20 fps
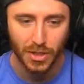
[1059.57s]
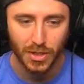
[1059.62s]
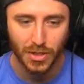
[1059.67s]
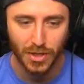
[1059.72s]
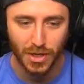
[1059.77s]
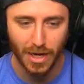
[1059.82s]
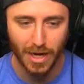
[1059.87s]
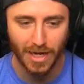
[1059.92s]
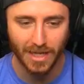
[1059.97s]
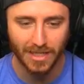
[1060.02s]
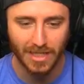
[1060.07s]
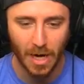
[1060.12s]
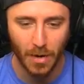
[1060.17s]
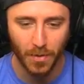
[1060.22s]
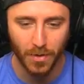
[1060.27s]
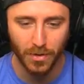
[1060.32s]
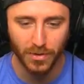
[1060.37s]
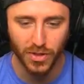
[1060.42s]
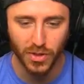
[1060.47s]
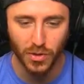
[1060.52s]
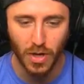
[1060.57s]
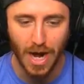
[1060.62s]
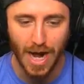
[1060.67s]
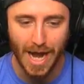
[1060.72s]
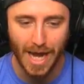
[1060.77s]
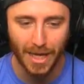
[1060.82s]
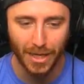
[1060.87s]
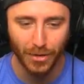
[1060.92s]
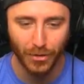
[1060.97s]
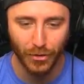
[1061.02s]
Yeah, he's got one of those
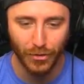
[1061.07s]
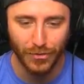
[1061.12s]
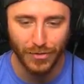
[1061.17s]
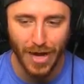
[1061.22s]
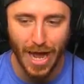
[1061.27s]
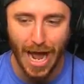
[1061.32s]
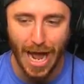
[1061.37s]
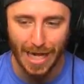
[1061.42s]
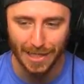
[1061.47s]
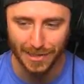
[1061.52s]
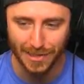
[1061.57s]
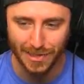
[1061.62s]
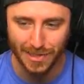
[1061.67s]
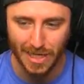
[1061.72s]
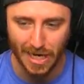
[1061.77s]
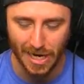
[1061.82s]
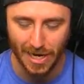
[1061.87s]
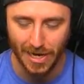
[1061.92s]
triangular dots.